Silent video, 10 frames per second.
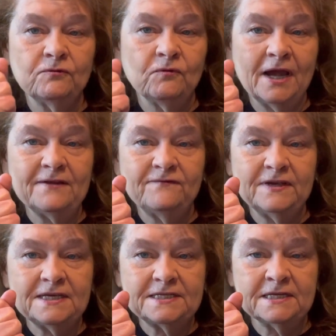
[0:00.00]
right
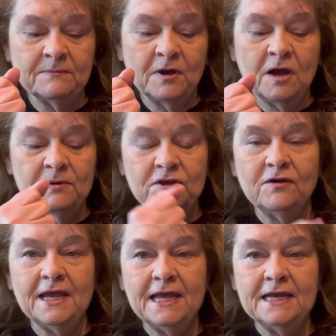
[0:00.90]
fist in the palm of your
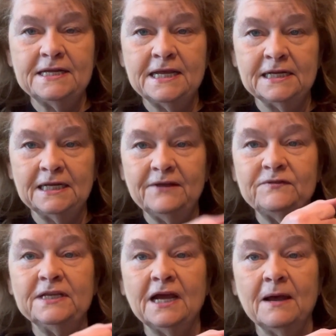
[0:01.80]
hand and lift
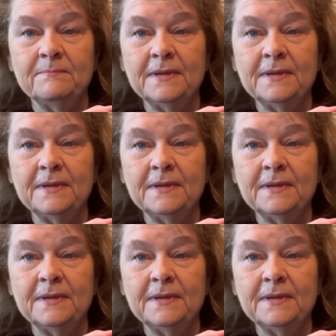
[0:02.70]
it up.